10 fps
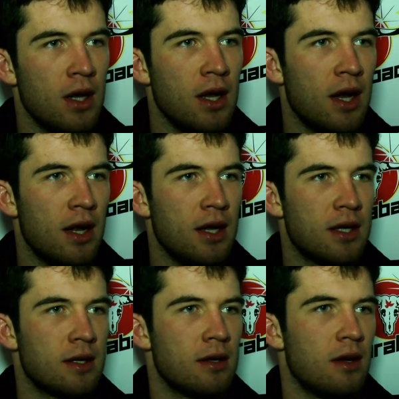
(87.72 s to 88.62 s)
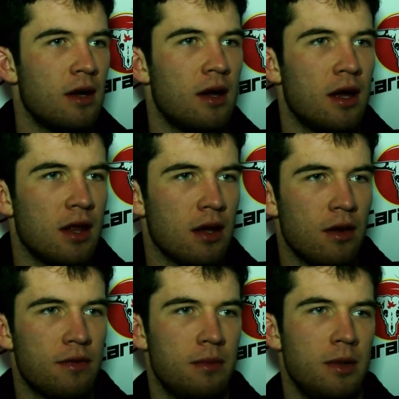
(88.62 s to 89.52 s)
Yeah, it is. I think
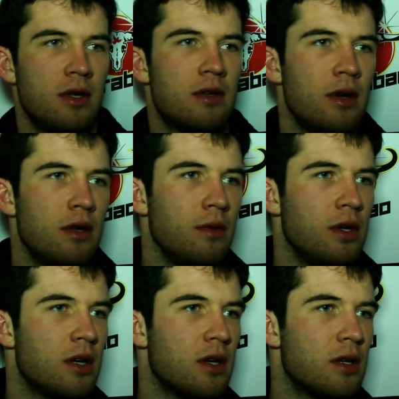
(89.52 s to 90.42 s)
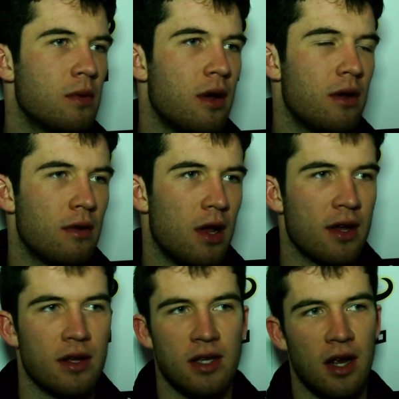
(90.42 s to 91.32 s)
you have to be straight to each other as well,
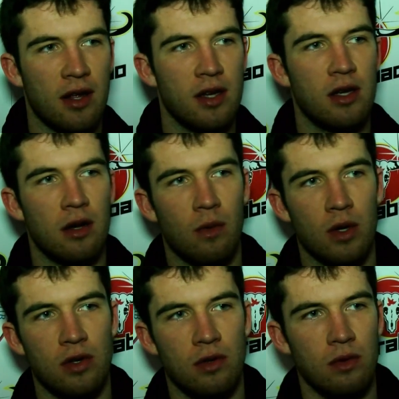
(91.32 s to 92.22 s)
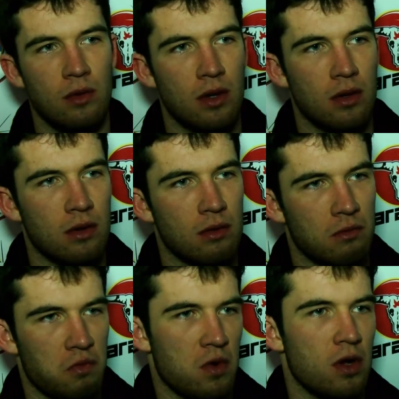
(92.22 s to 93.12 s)
like telling each other what to do. And
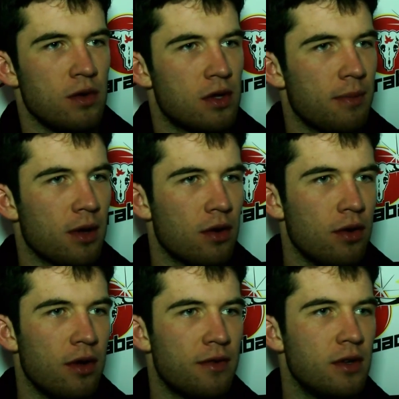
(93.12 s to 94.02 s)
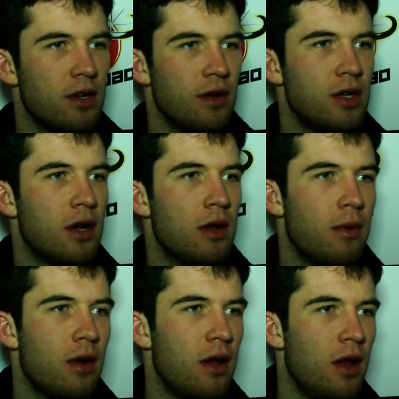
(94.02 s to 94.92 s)
when you do something good, you have to tell each other.
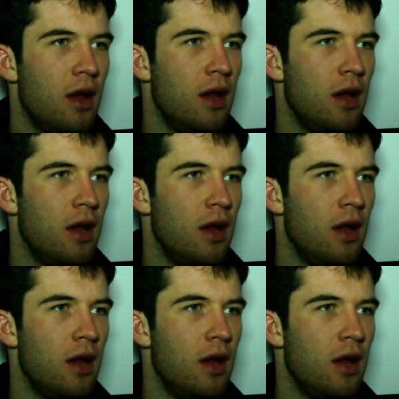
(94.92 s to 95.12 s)
But